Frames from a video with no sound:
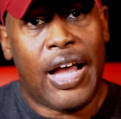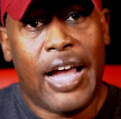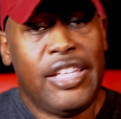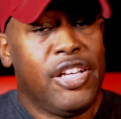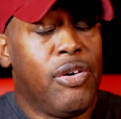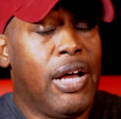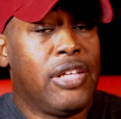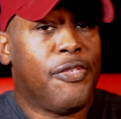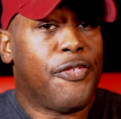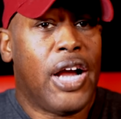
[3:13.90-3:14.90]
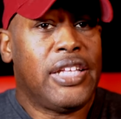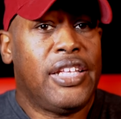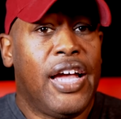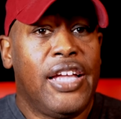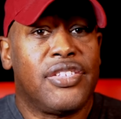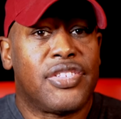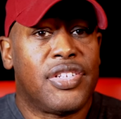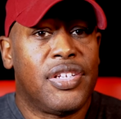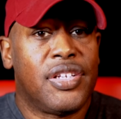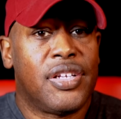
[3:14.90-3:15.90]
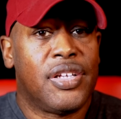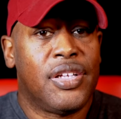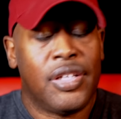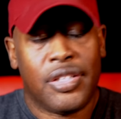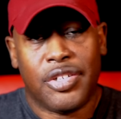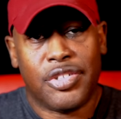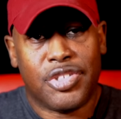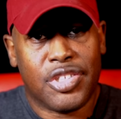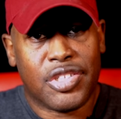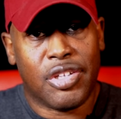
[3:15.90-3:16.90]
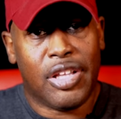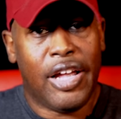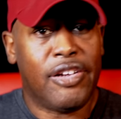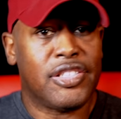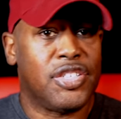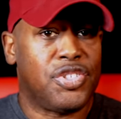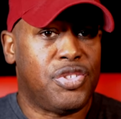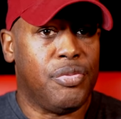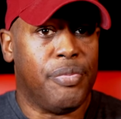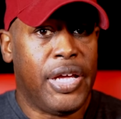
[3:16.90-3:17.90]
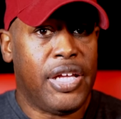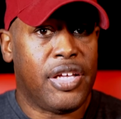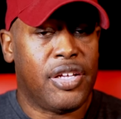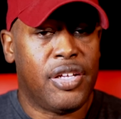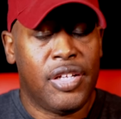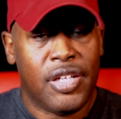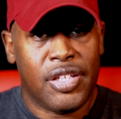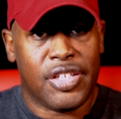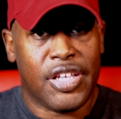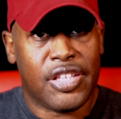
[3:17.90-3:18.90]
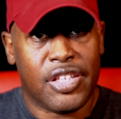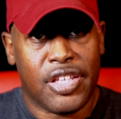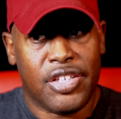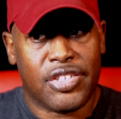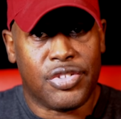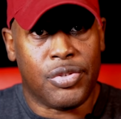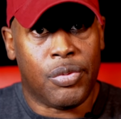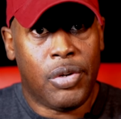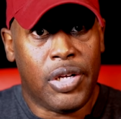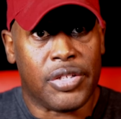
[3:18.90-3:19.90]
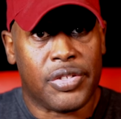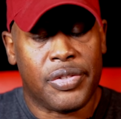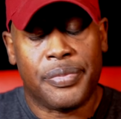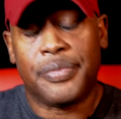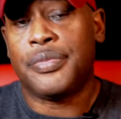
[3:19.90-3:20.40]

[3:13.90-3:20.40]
I didn't go out on Friday nights. There's just allowances you make to get the things that you want.